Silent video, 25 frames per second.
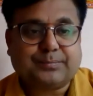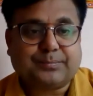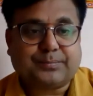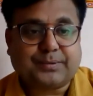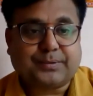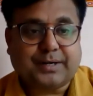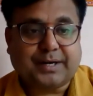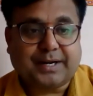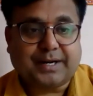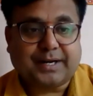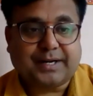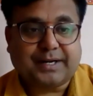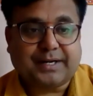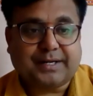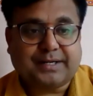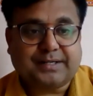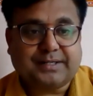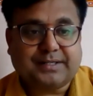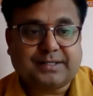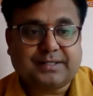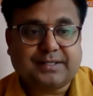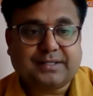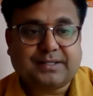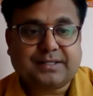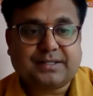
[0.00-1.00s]
pray
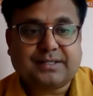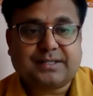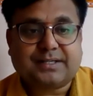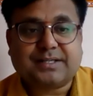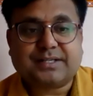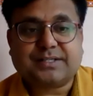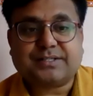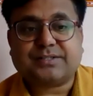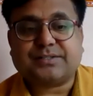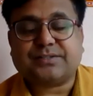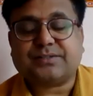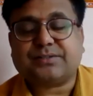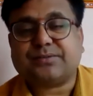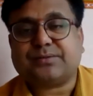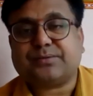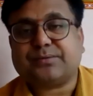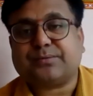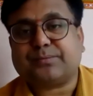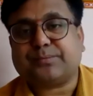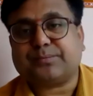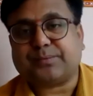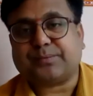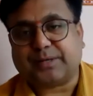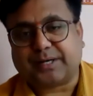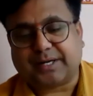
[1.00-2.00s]
his
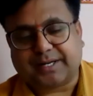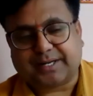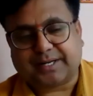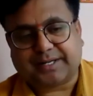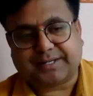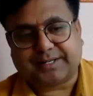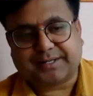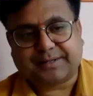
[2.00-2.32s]
prey.